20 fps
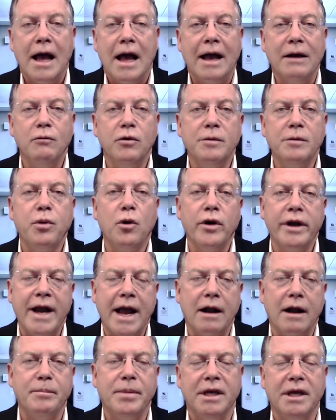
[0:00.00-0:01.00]
I would point
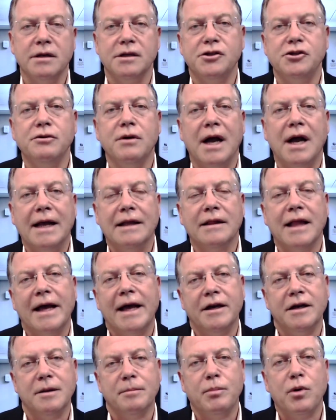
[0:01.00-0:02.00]
out because you
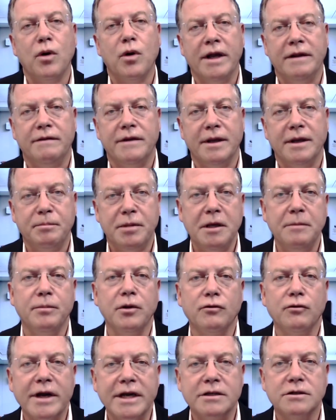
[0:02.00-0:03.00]
highlighted a point that
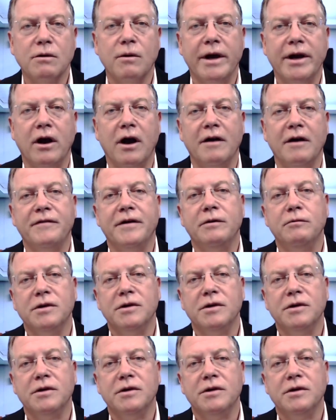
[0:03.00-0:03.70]
people raise quite often,